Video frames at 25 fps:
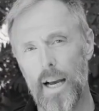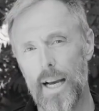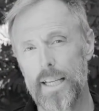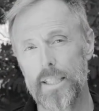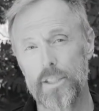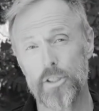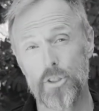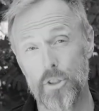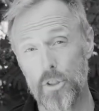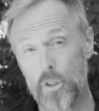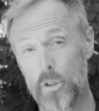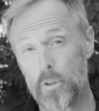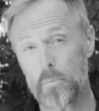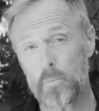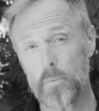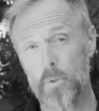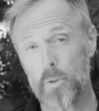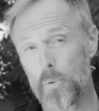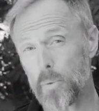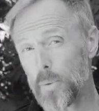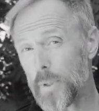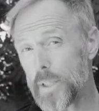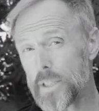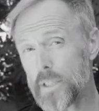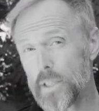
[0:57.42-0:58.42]
I assumed
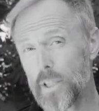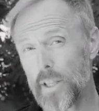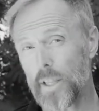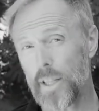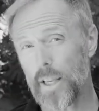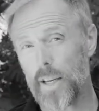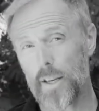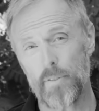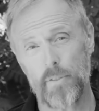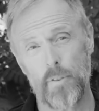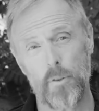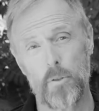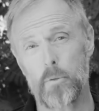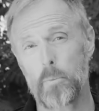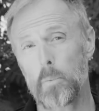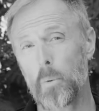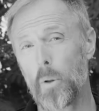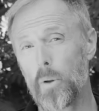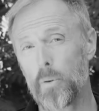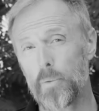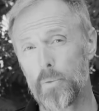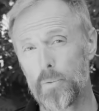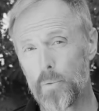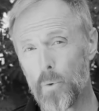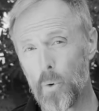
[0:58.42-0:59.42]
originally that if it was
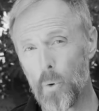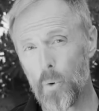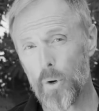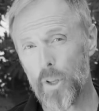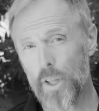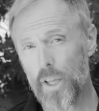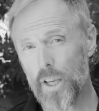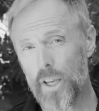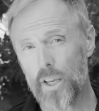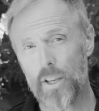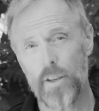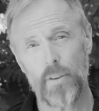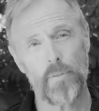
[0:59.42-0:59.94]
blowing forty,